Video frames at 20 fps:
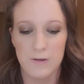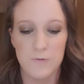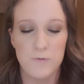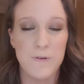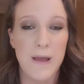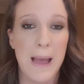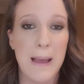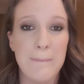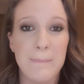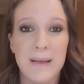
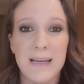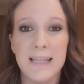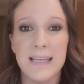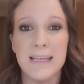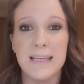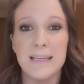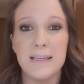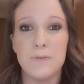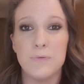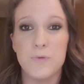
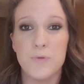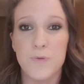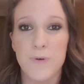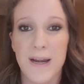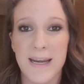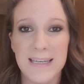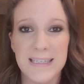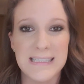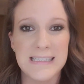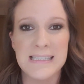family,
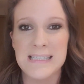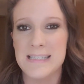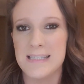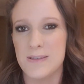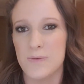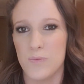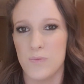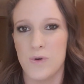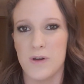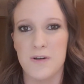friends,
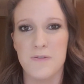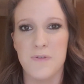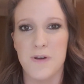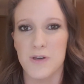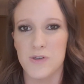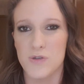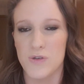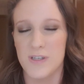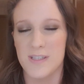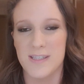one of our
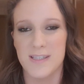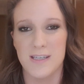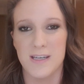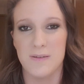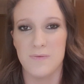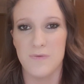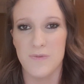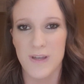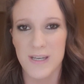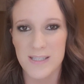trusted
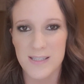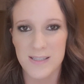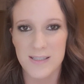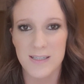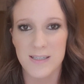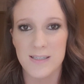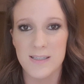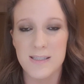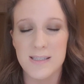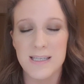
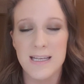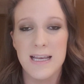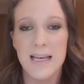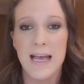investors,